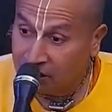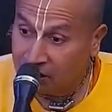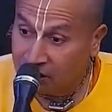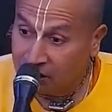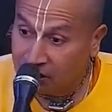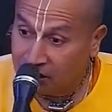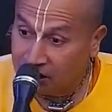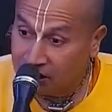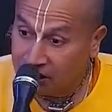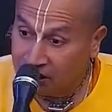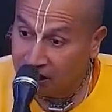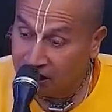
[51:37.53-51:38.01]

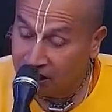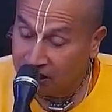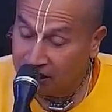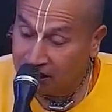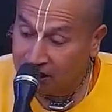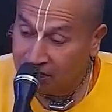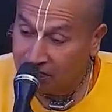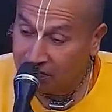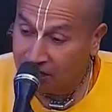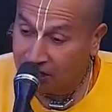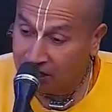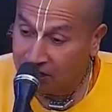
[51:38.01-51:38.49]
Krishna
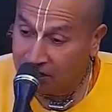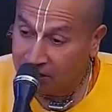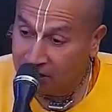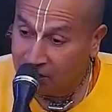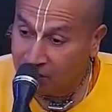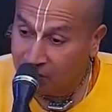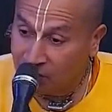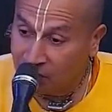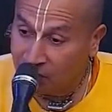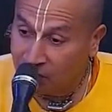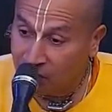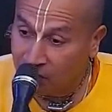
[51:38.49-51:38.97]
is the
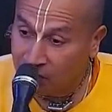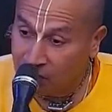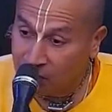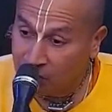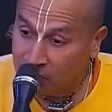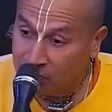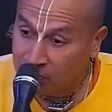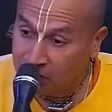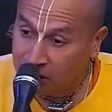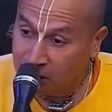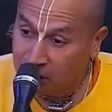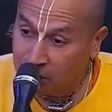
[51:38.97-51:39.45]
master of both
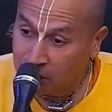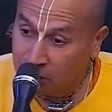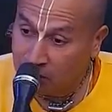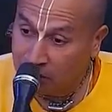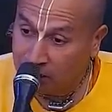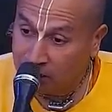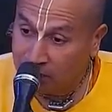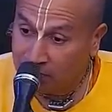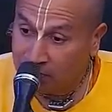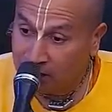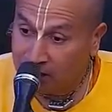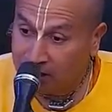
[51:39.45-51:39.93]

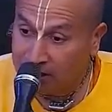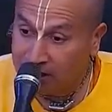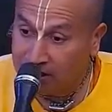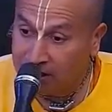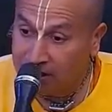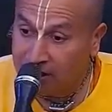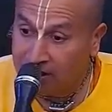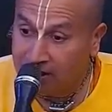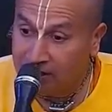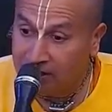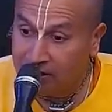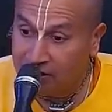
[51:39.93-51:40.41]
spiritual and
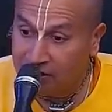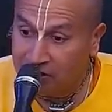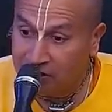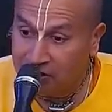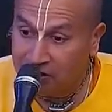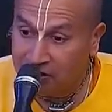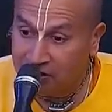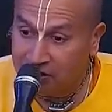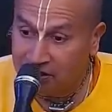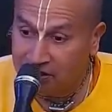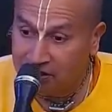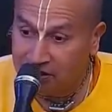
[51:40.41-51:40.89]
material
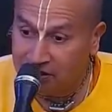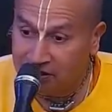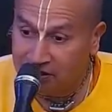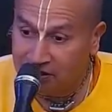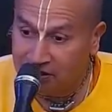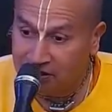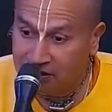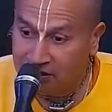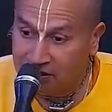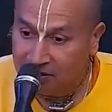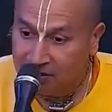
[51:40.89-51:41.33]
energies.